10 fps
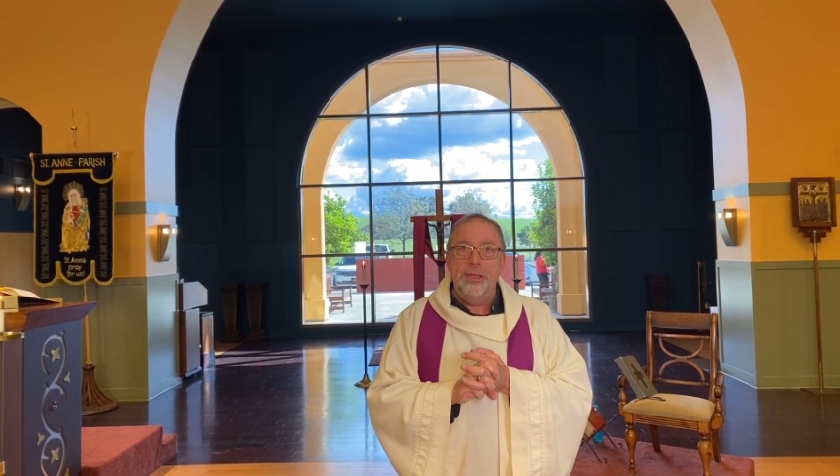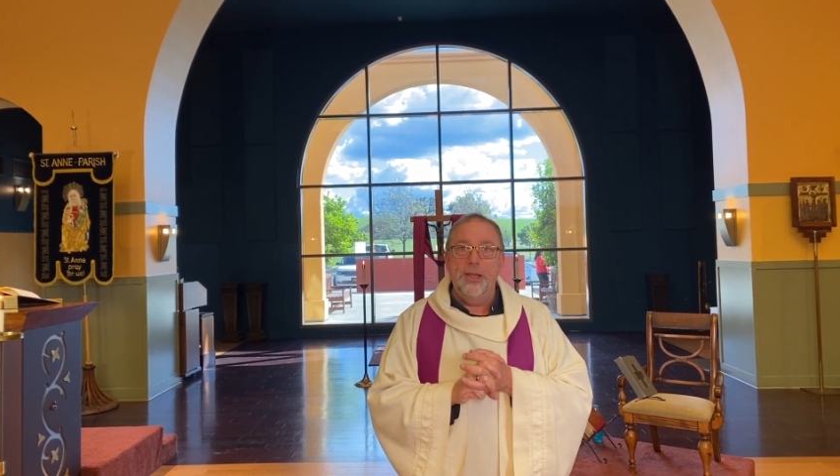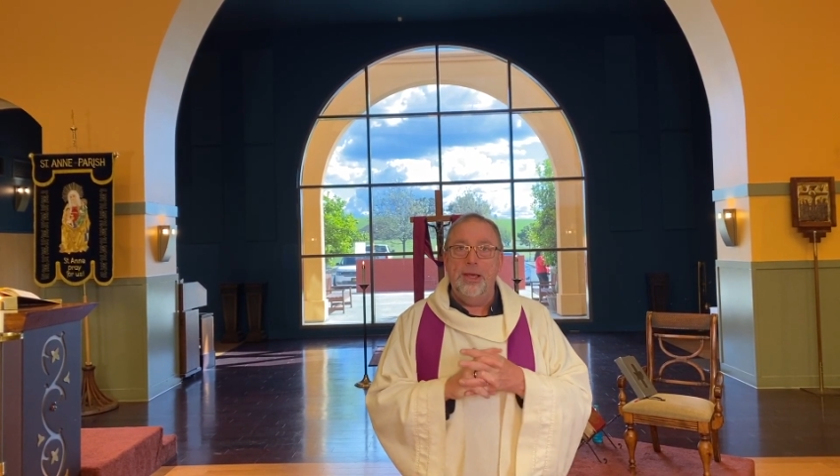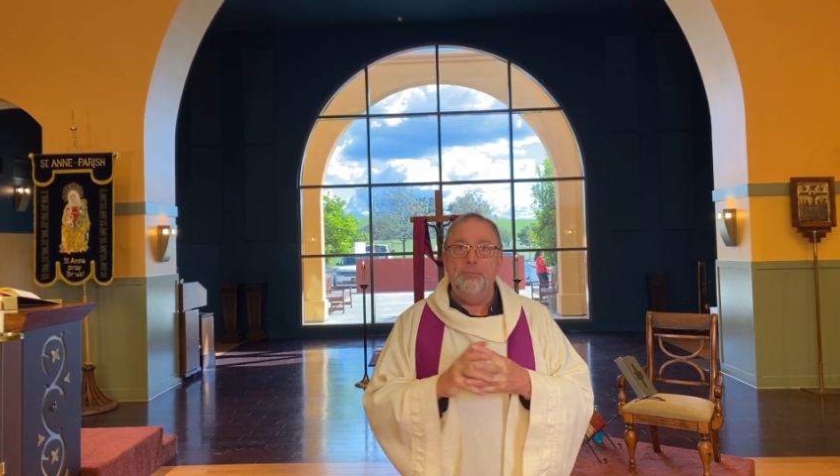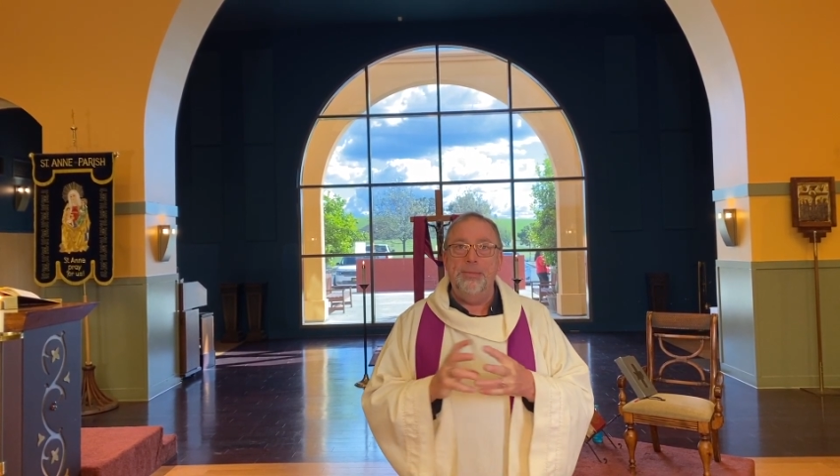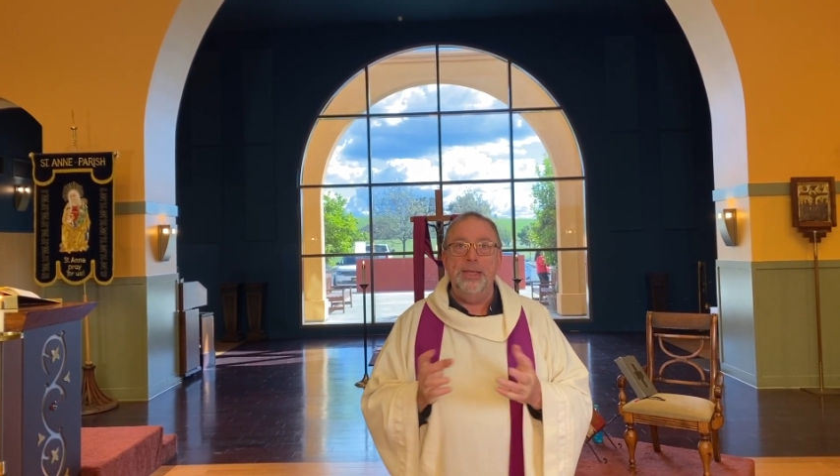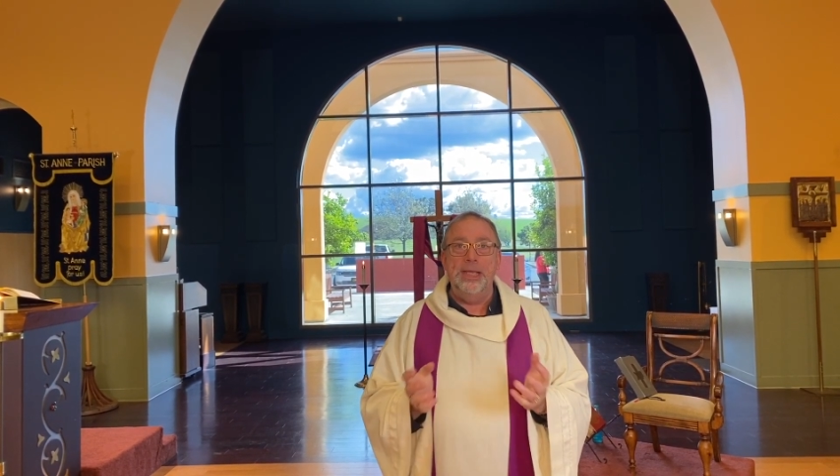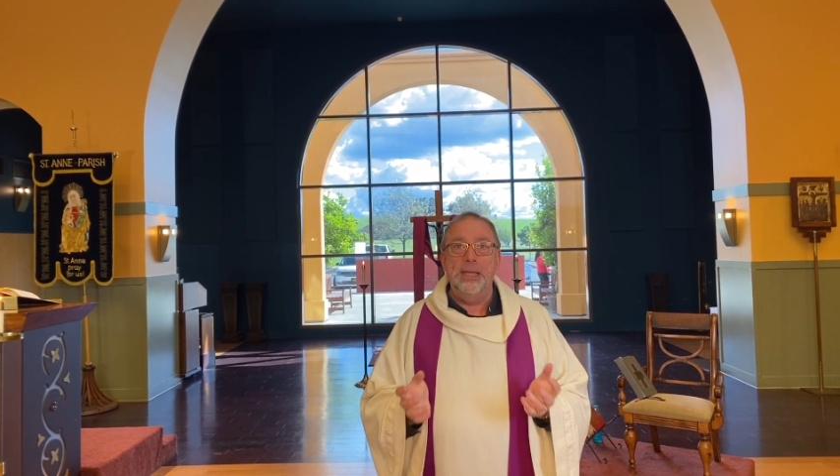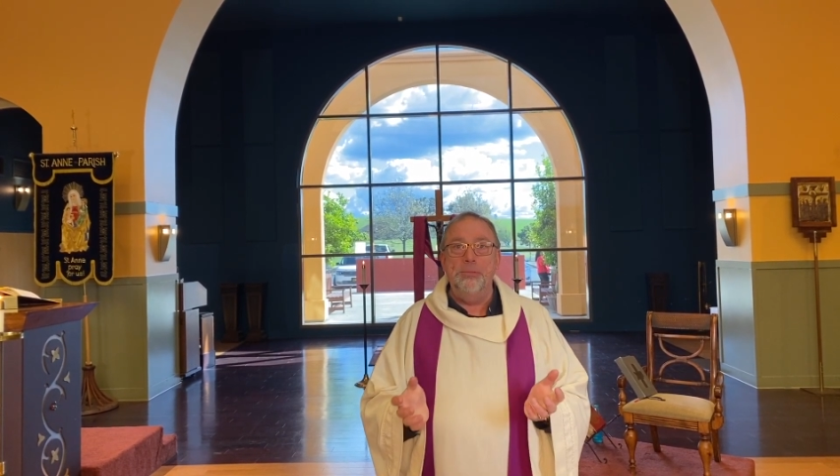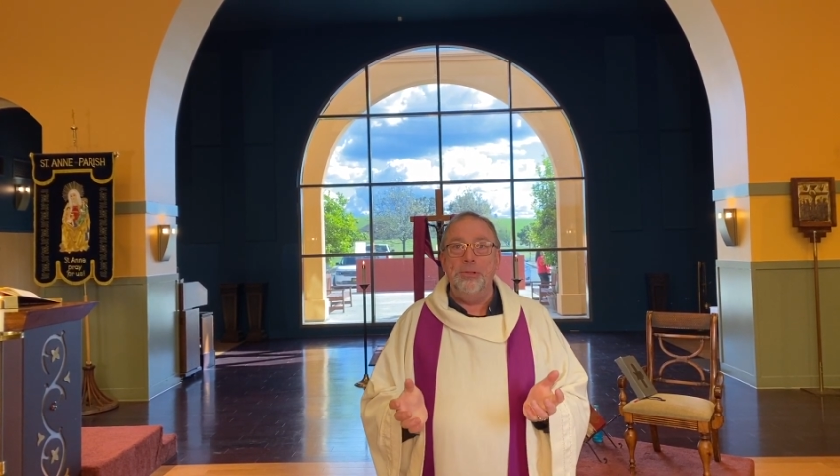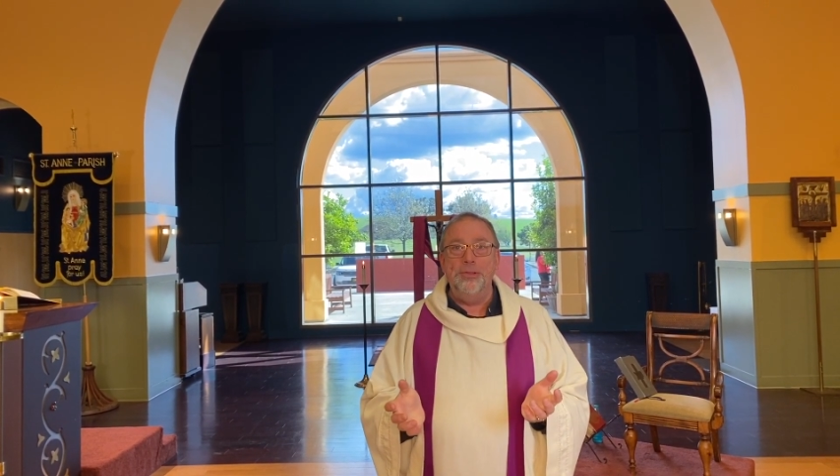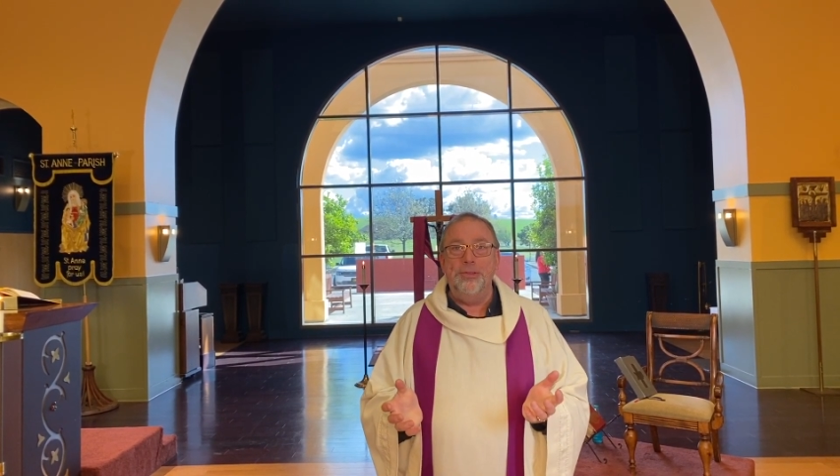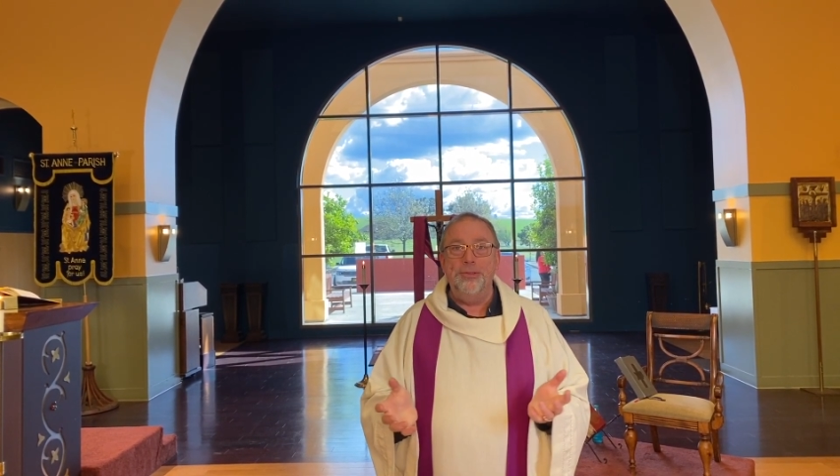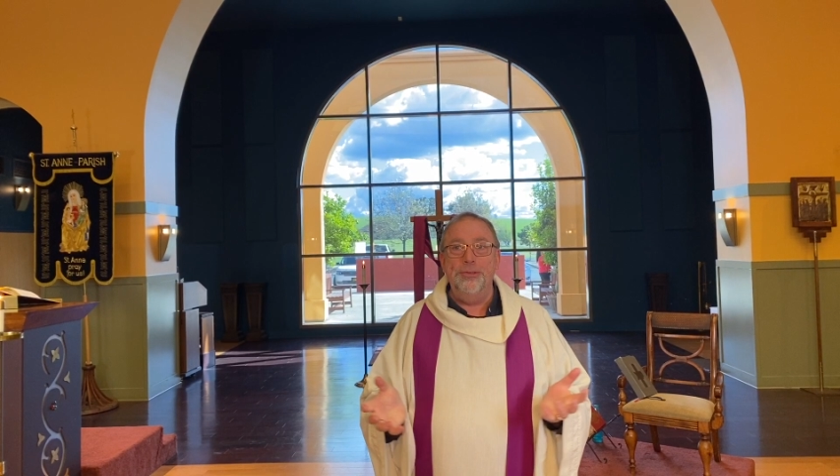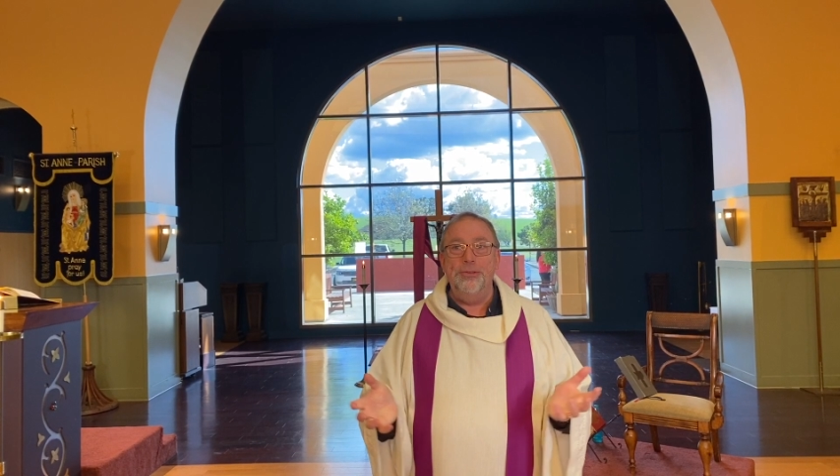not being able
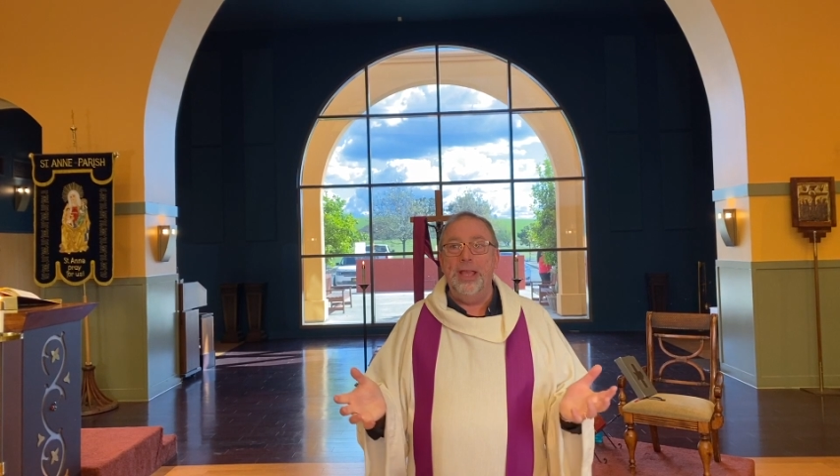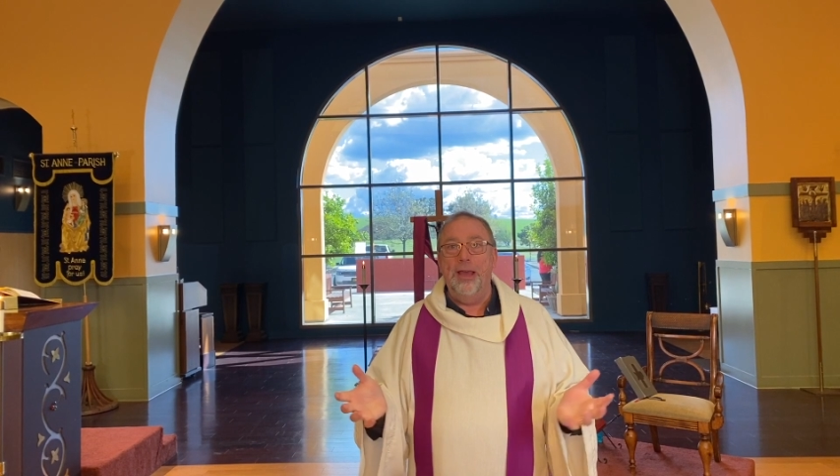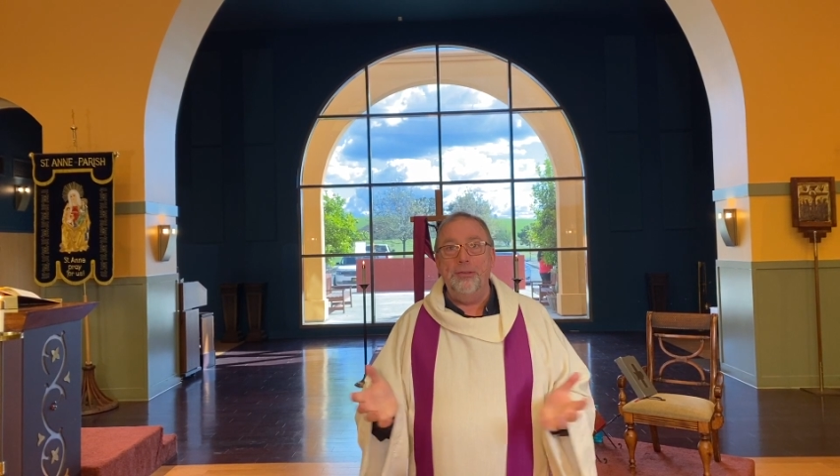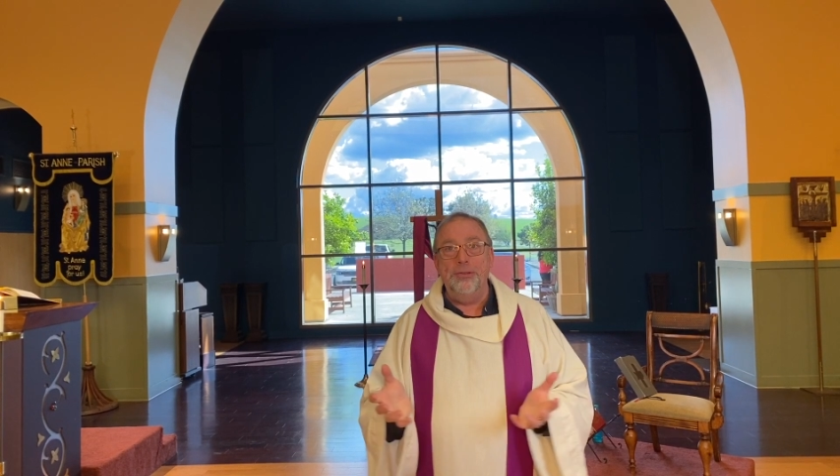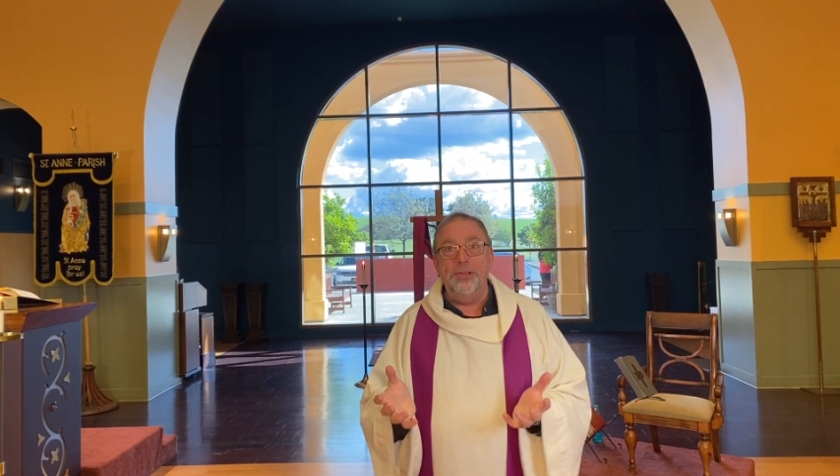to gather